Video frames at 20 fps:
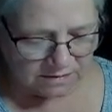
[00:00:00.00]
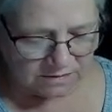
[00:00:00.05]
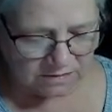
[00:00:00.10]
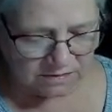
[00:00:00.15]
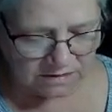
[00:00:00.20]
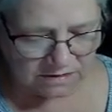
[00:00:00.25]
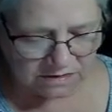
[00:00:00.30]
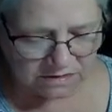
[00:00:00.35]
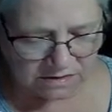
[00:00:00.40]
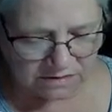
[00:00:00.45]

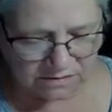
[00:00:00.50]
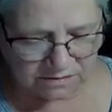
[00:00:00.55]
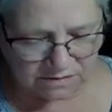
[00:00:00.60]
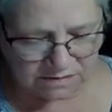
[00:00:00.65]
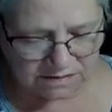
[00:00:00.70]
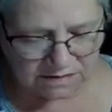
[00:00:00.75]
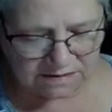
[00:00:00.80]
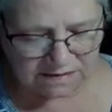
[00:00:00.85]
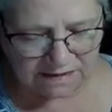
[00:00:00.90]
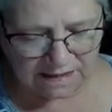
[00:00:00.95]

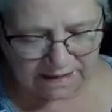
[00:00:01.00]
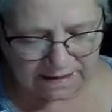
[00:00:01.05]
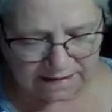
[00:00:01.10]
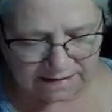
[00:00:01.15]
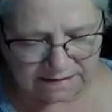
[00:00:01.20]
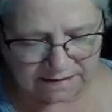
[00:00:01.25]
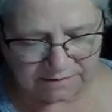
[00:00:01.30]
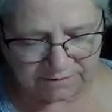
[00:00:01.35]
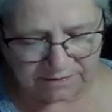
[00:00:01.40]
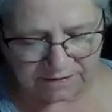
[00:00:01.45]
Traditional
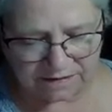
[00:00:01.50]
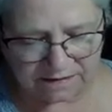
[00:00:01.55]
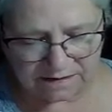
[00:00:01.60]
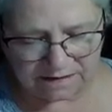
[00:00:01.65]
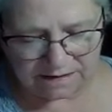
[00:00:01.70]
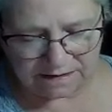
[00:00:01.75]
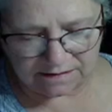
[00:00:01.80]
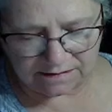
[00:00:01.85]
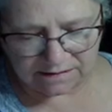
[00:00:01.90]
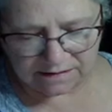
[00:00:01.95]
scientific
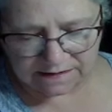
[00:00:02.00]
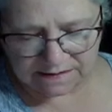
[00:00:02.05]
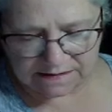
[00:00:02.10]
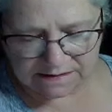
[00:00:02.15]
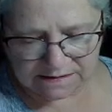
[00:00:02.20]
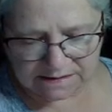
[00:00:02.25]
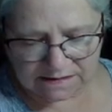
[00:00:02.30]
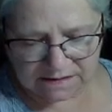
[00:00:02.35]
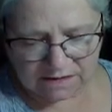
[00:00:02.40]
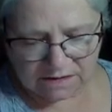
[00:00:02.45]

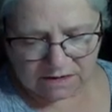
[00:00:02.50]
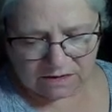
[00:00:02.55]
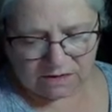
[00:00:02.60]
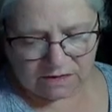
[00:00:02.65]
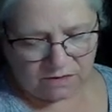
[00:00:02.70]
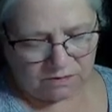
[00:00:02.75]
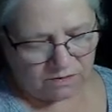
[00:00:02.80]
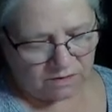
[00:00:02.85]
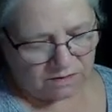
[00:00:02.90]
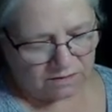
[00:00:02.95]
theorists
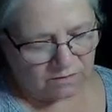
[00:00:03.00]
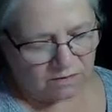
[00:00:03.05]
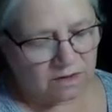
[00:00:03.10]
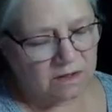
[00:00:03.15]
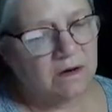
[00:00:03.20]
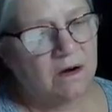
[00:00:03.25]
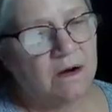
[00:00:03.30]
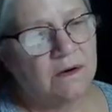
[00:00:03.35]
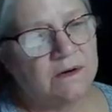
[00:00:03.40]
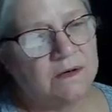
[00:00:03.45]
who
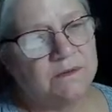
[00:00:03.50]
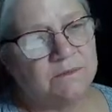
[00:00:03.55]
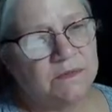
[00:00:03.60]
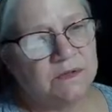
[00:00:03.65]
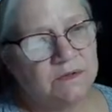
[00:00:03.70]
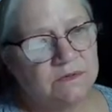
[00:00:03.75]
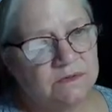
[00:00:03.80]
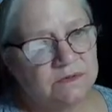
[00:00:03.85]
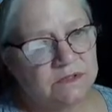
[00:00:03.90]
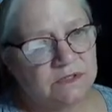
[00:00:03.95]
work hard at
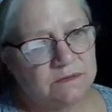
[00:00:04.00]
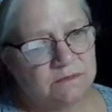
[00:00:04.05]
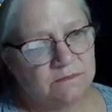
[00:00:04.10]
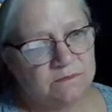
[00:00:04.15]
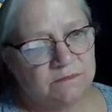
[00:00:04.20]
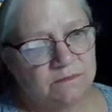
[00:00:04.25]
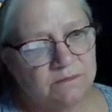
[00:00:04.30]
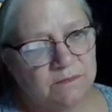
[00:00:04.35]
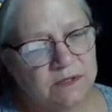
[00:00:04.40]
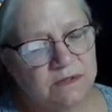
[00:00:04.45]

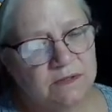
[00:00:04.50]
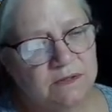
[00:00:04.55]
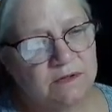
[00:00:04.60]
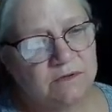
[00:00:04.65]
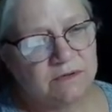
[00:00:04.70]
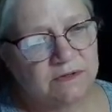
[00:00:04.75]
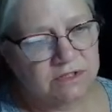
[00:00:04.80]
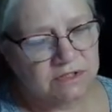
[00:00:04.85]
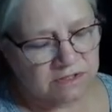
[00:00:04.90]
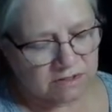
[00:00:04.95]
muting
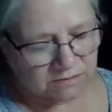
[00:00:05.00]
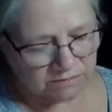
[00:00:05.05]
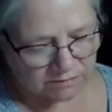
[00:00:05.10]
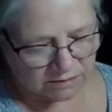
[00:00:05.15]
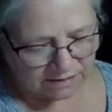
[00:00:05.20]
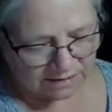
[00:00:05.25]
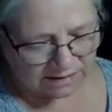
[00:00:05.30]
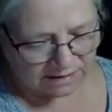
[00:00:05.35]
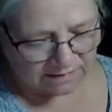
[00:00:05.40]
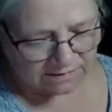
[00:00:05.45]
Christian
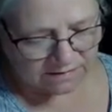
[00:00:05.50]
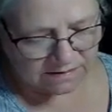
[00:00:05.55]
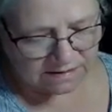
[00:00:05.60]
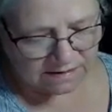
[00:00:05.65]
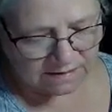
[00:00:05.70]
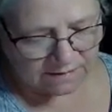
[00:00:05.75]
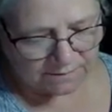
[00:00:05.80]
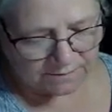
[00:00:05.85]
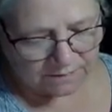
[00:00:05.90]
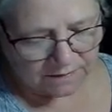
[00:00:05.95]

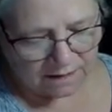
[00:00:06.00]
beliefs,